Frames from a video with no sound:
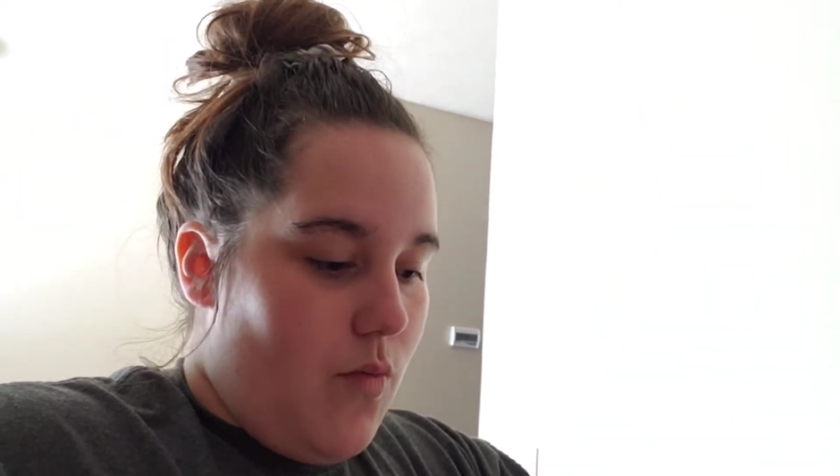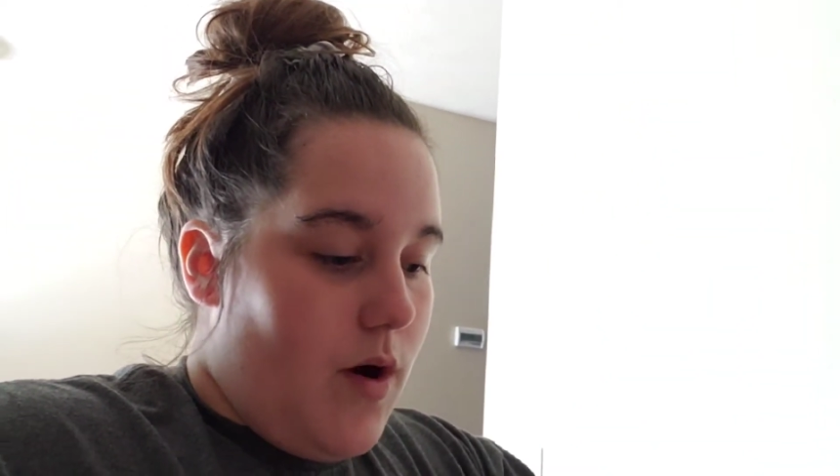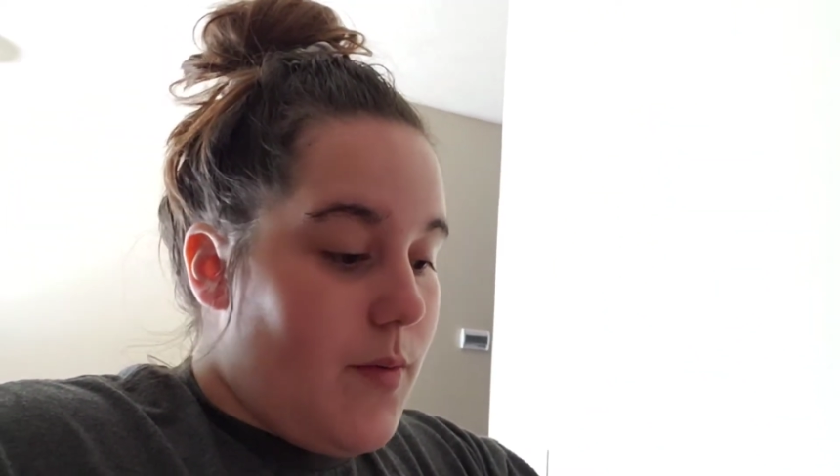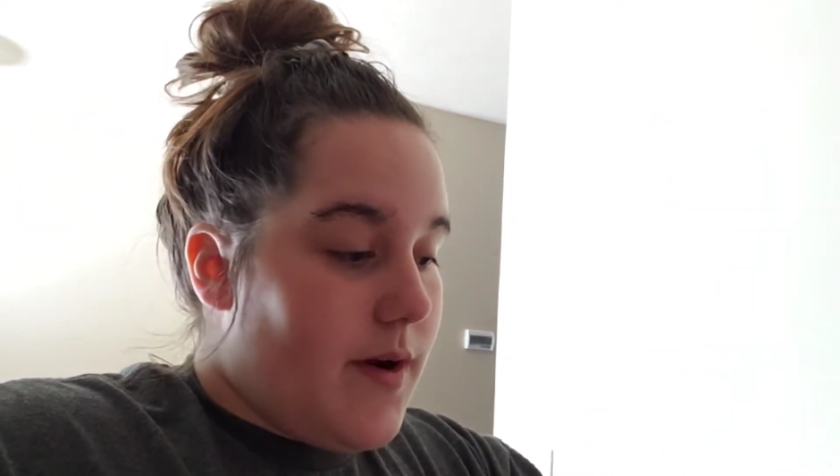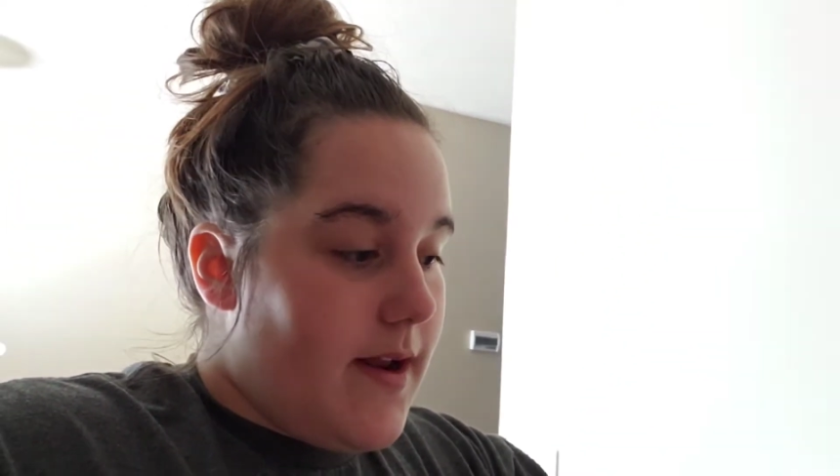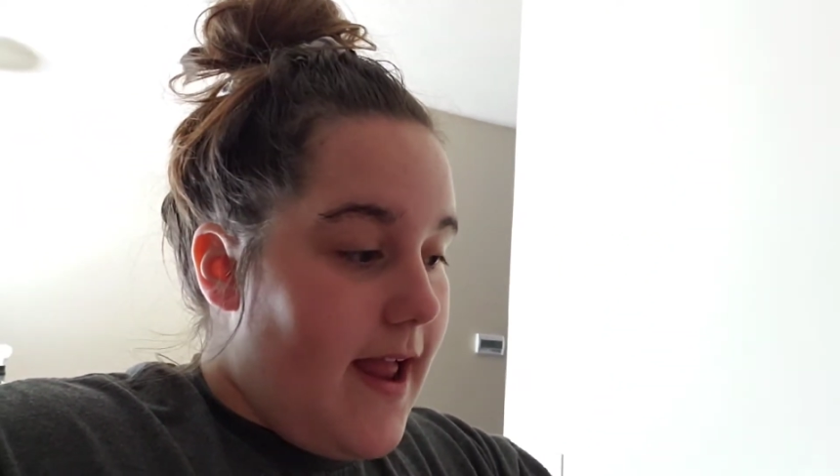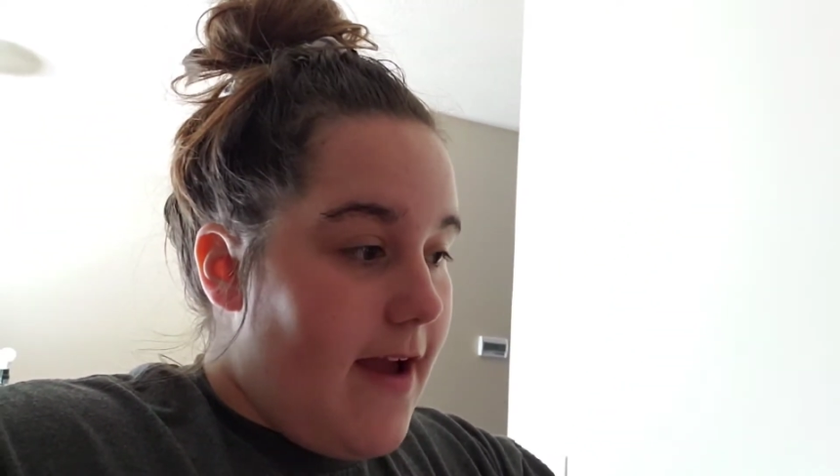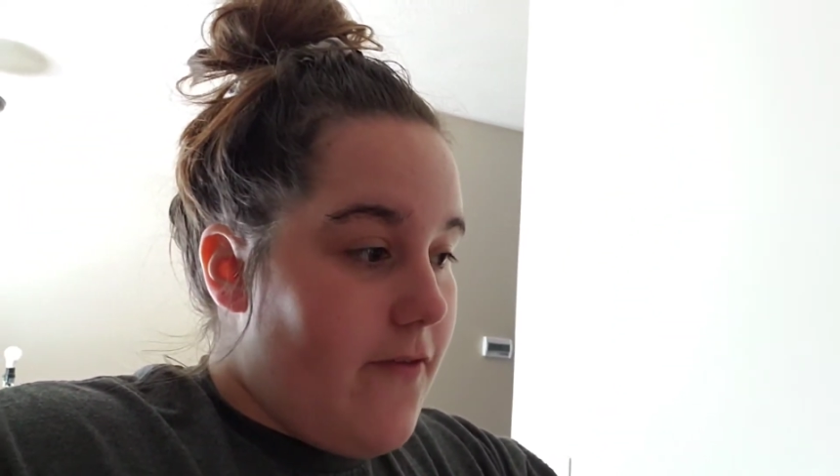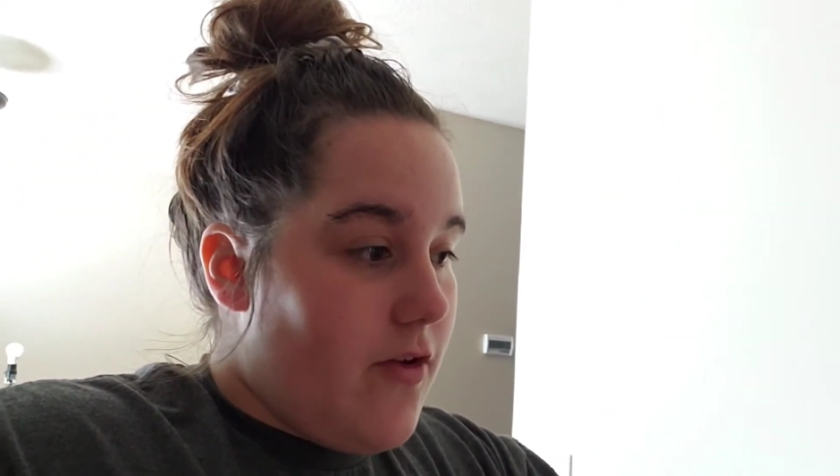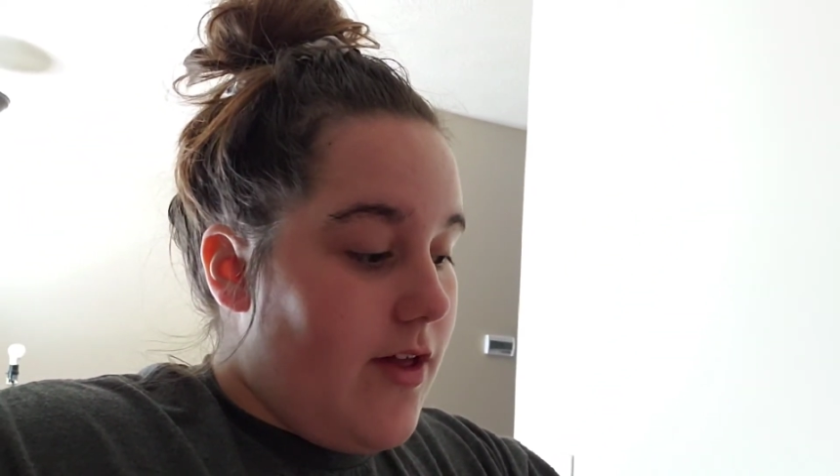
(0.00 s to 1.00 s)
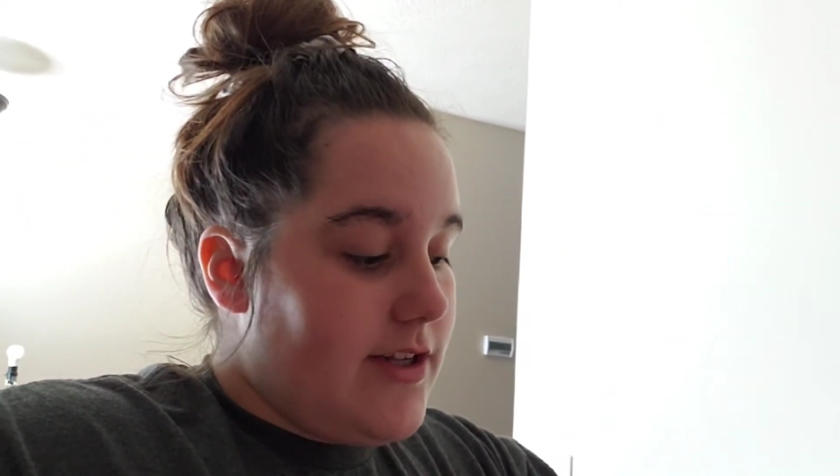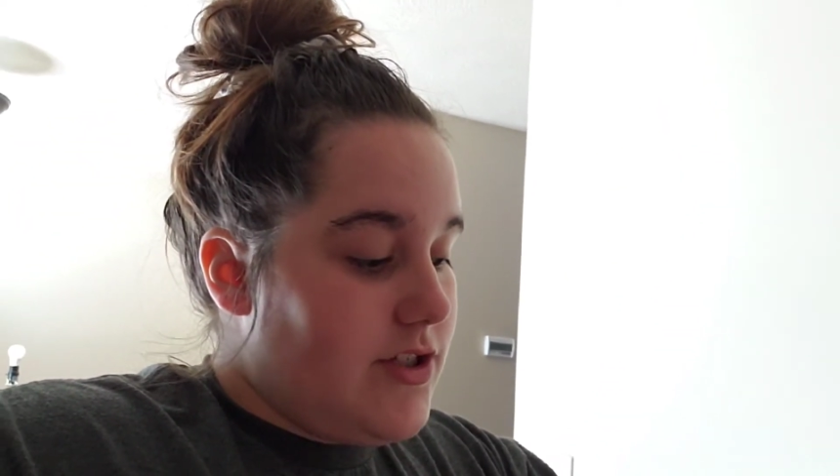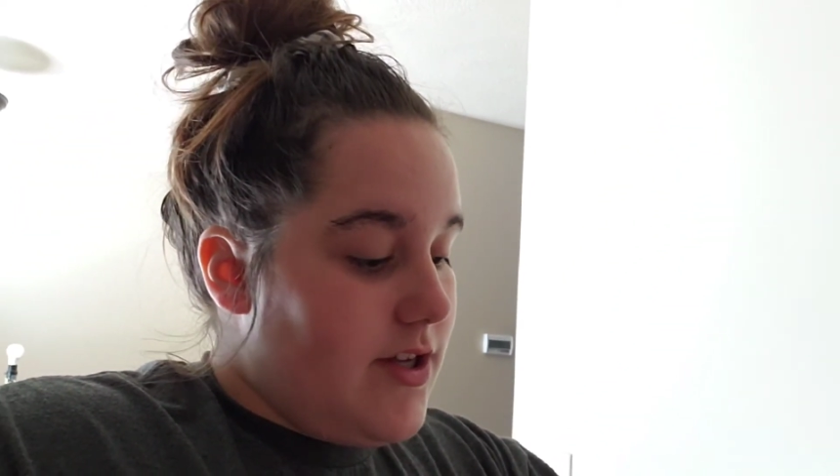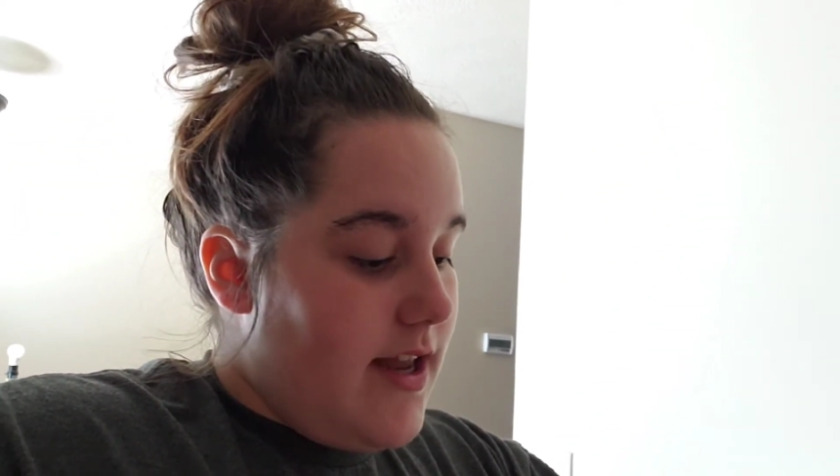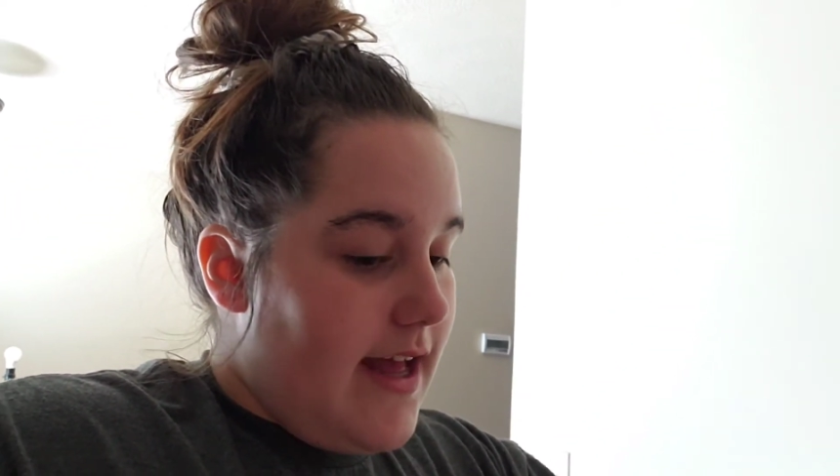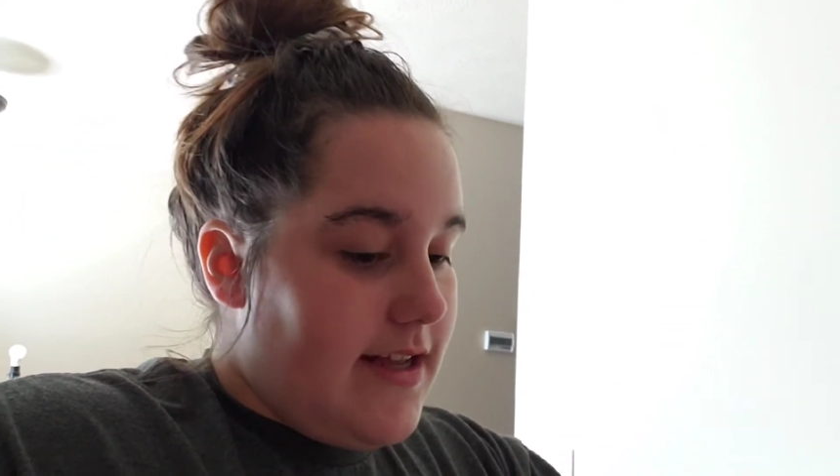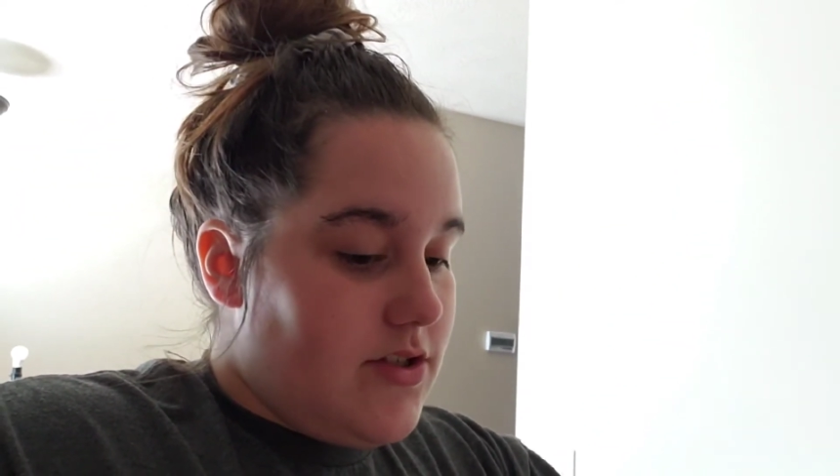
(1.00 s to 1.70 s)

what we're gonna have for lunch today,